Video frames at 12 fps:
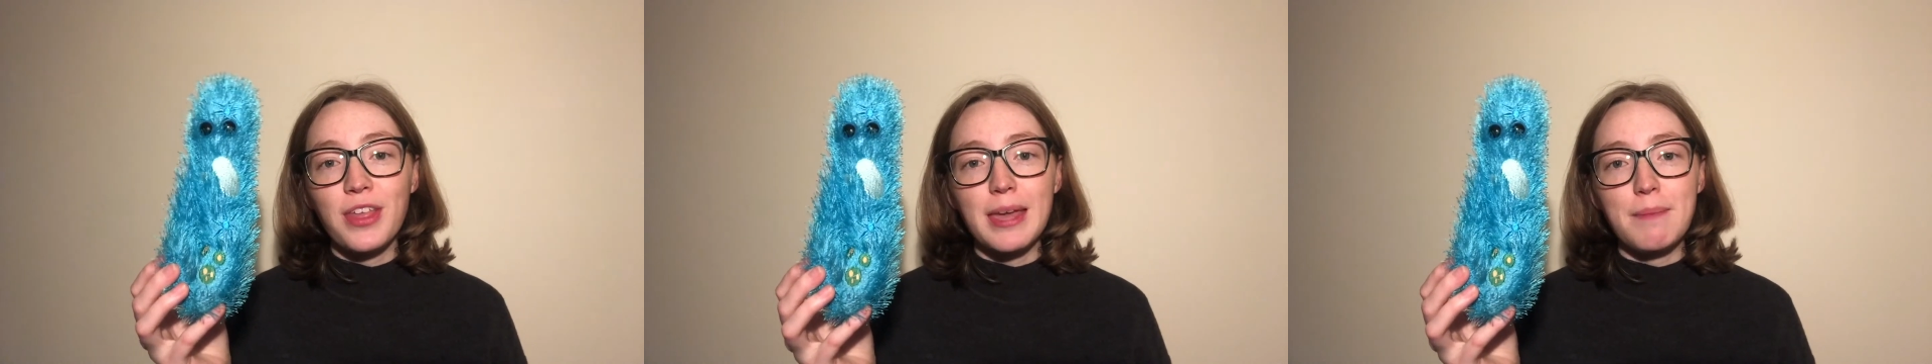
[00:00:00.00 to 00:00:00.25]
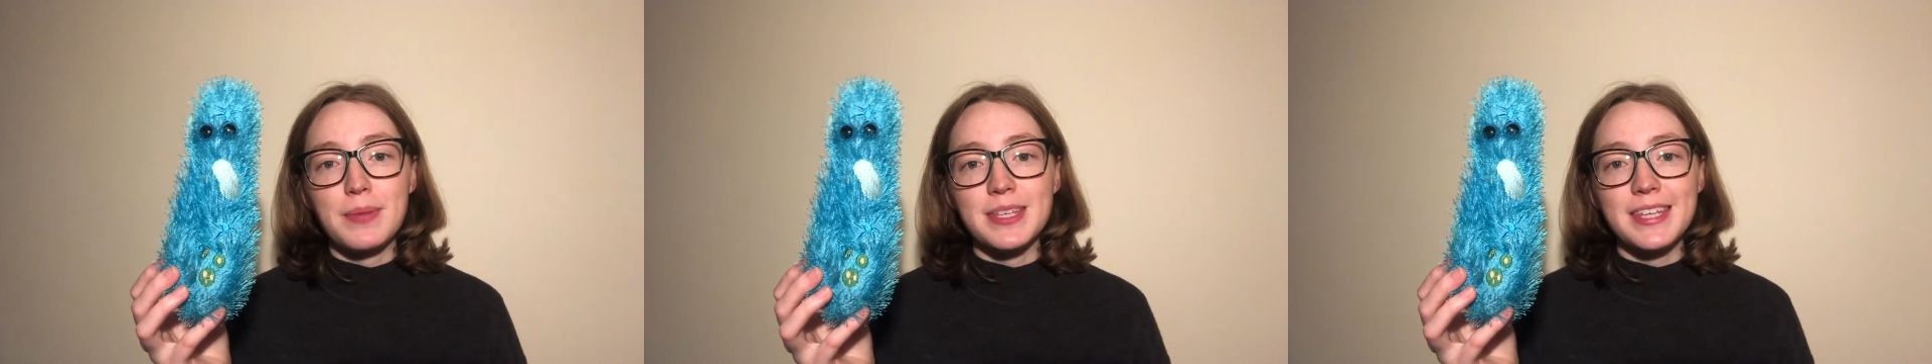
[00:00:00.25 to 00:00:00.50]

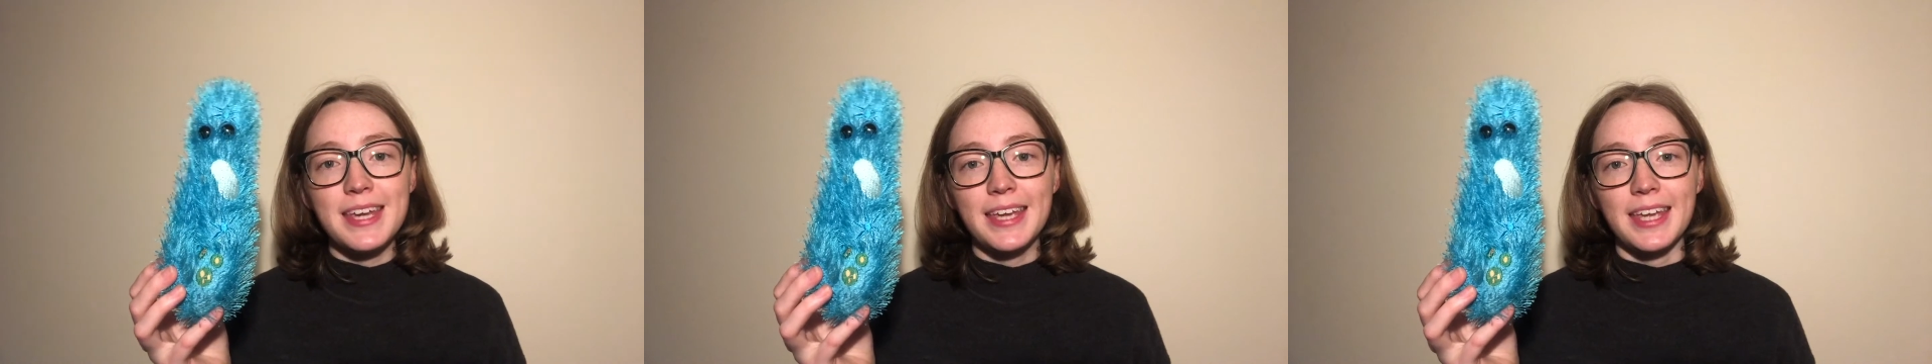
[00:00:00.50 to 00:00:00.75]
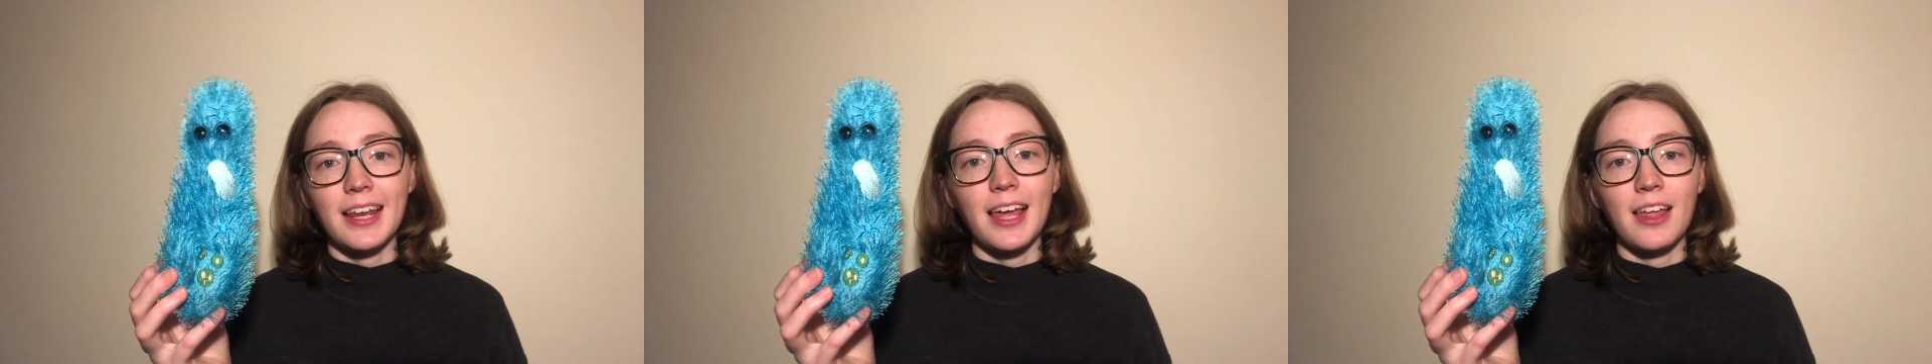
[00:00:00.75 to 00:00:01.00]
thing in
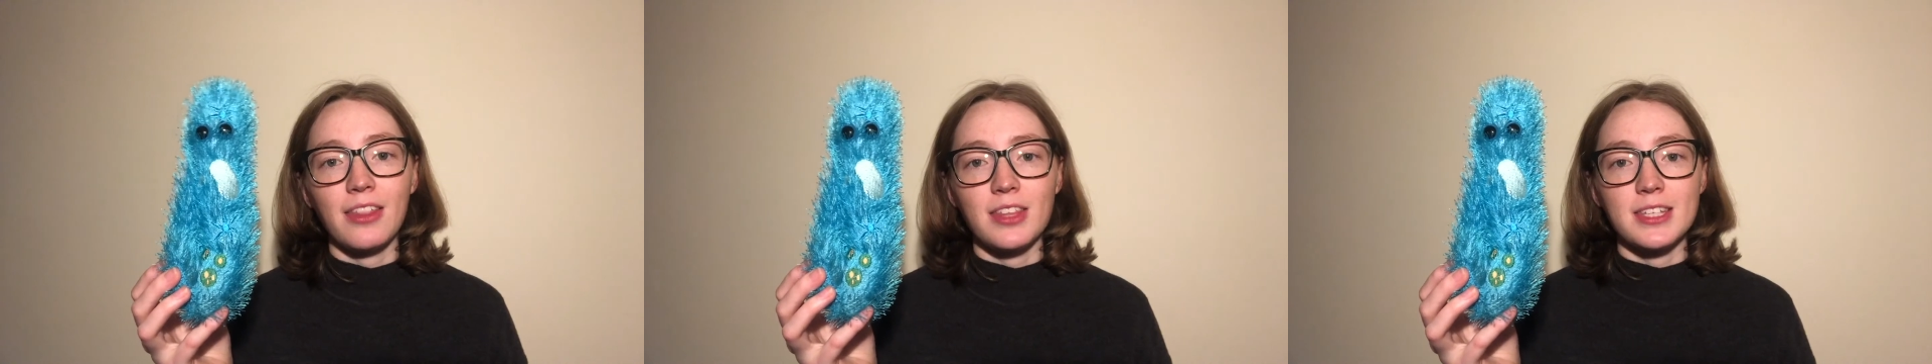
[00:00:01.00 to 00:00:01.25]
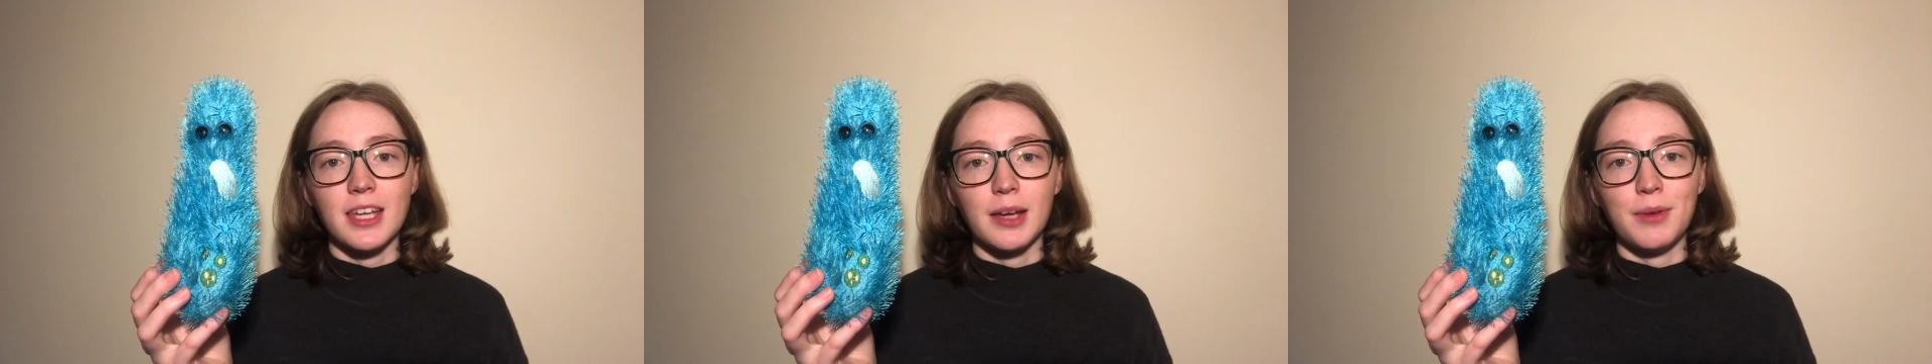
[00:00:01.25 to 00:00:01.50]
particular
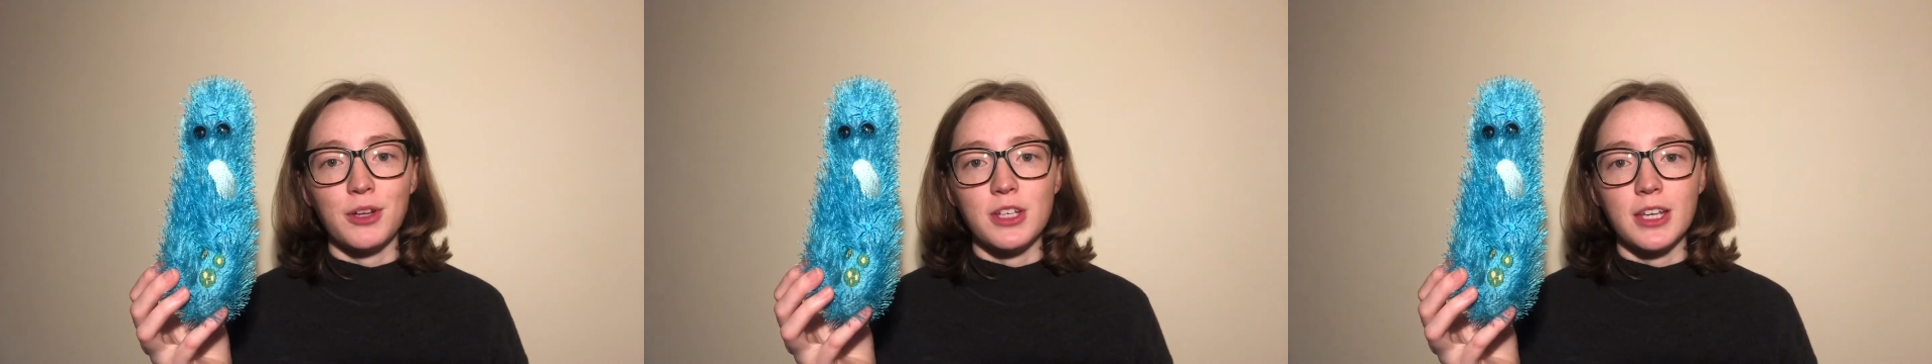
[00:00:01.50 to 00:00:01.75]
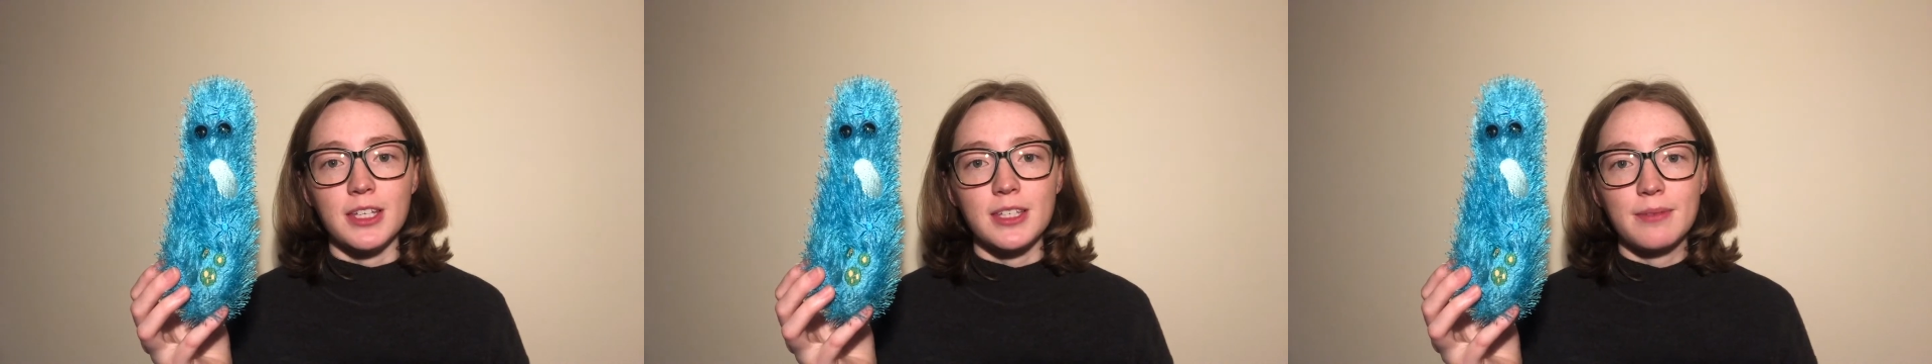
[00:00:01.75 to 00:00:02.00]
that
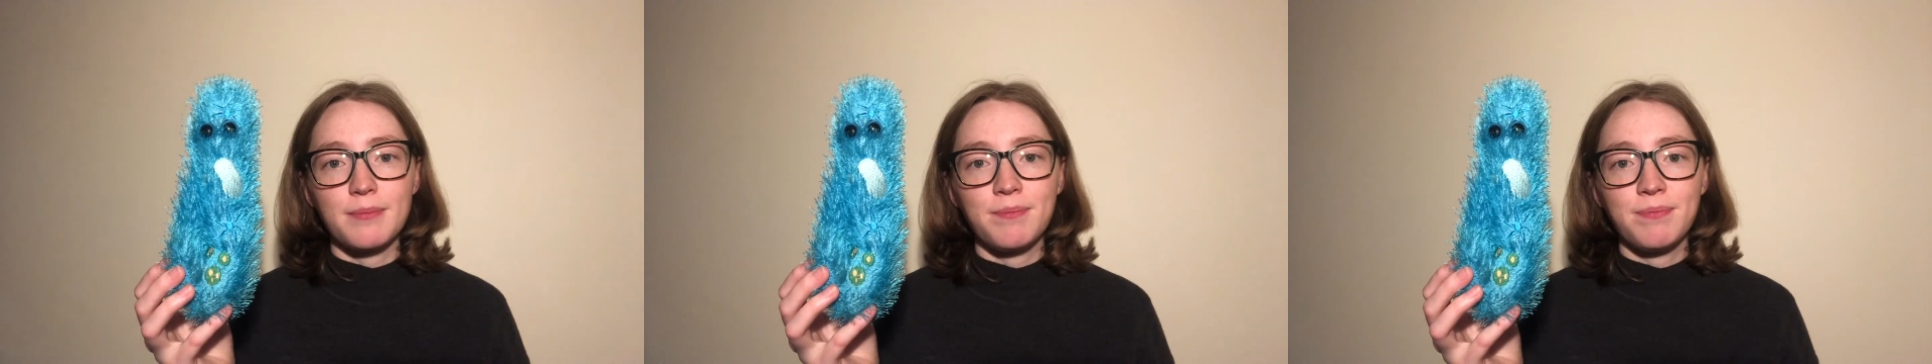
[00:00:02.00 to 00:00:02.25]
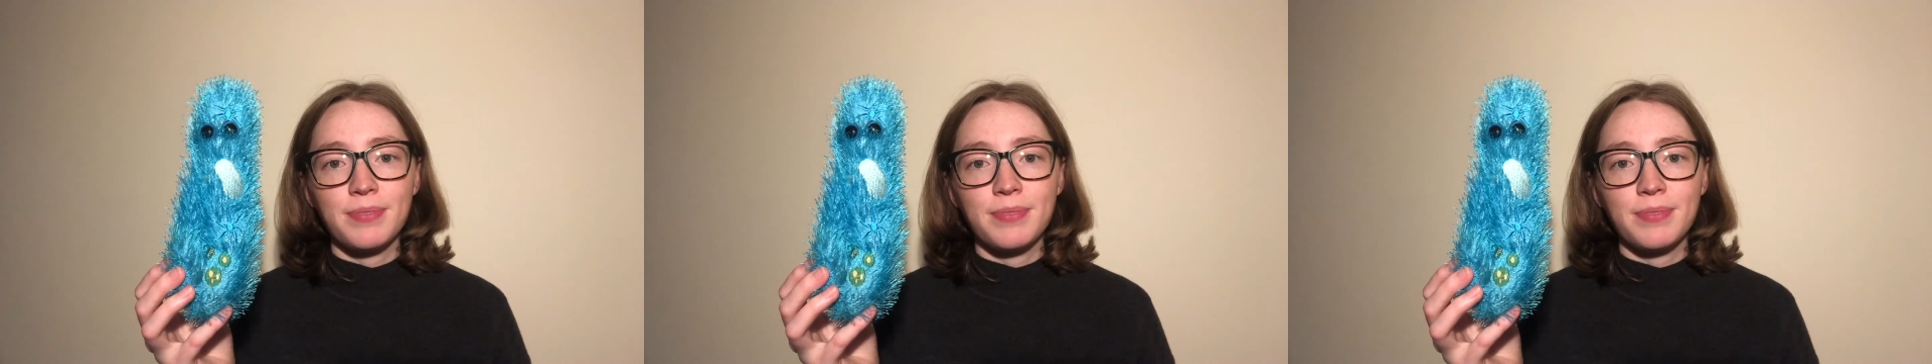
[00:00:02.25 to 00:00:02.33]
Zymo does.